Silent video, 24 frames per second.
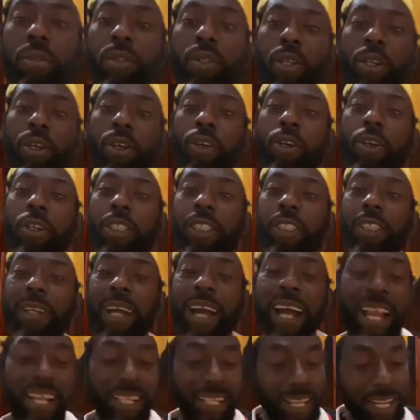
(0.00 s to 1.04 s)
yesterday, you know, and
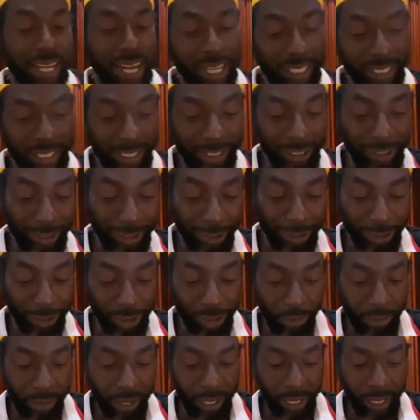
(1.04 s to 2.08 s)
all the people at that,
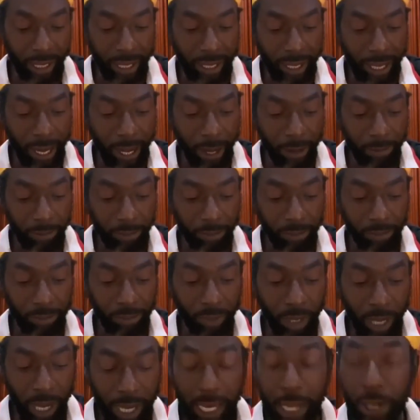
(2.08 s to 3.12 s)
but
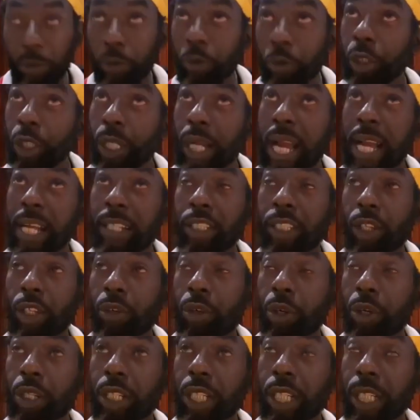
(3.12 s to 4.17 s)
one, which is
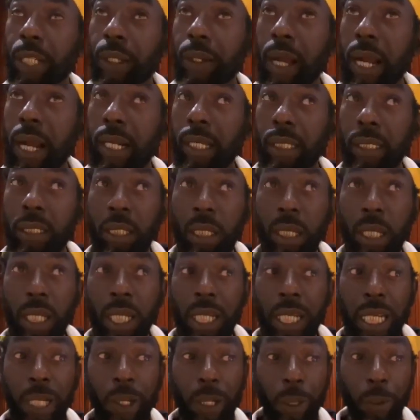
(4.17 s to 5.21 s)
Buju one, you know, you know what I
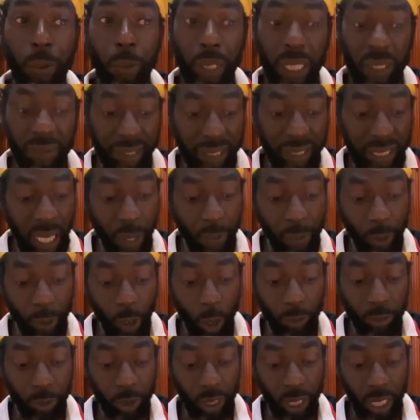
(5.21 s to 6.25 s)
mean? And the next
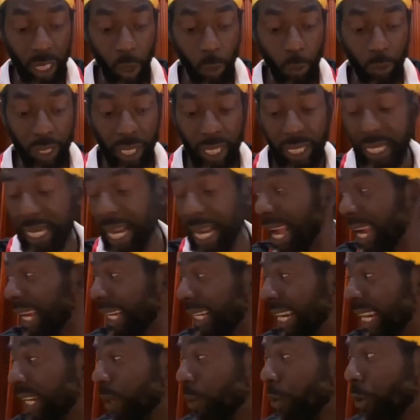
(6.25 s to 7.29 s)
artist, but I find the
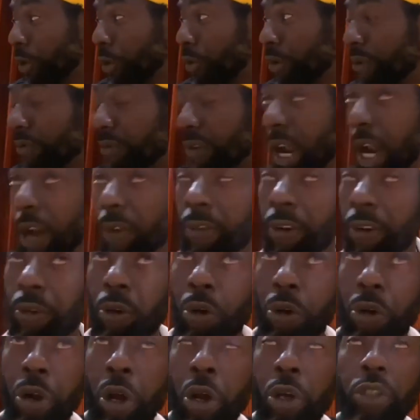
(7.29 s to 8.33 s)
artist there and see
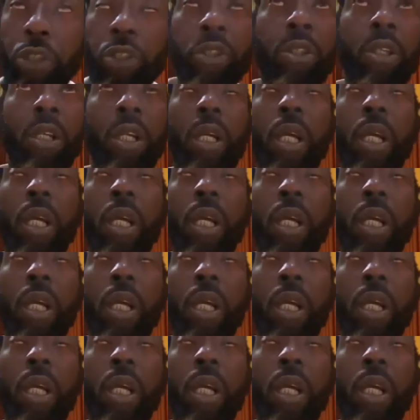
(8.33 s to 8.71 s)
what he,